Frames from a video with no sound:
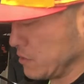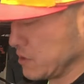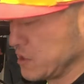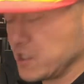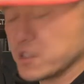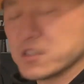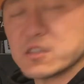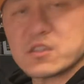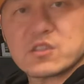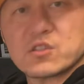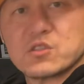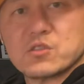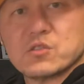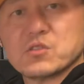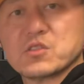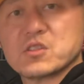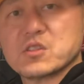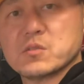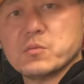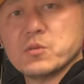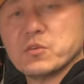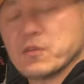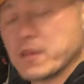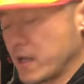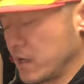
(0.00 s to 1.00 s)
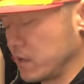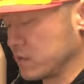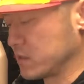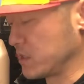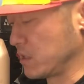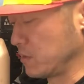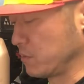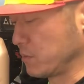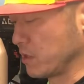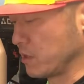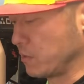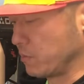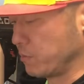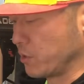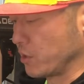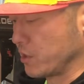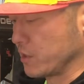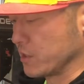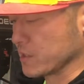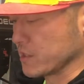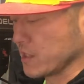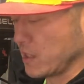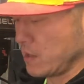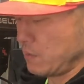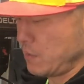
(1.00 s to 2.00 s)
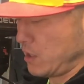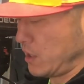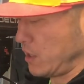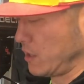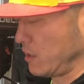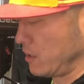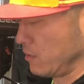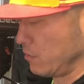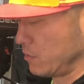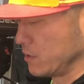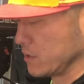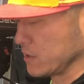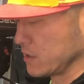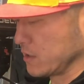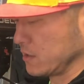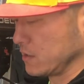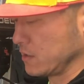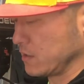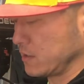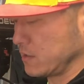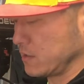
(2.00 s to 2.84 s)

just to smooth out some of the burrs I made. It wasn't